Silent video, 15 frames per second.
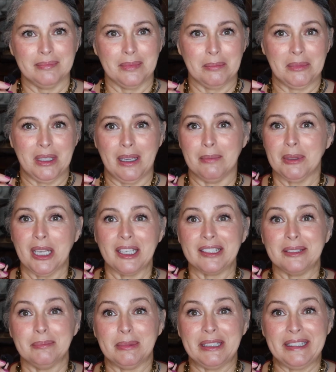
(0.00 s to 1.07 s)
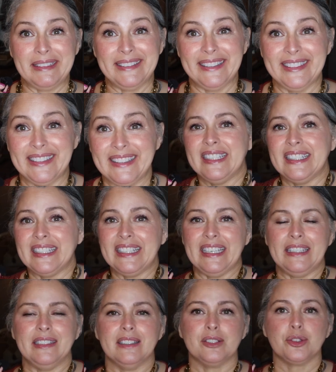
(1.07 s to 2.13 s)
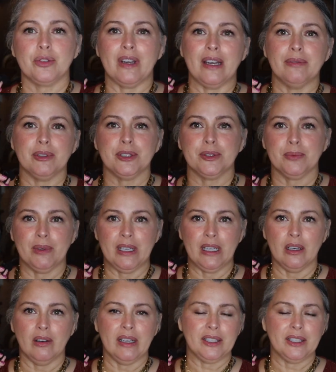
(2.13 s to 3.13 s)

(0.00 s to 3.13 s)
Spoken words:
I'm not complaining. And again, it travels well.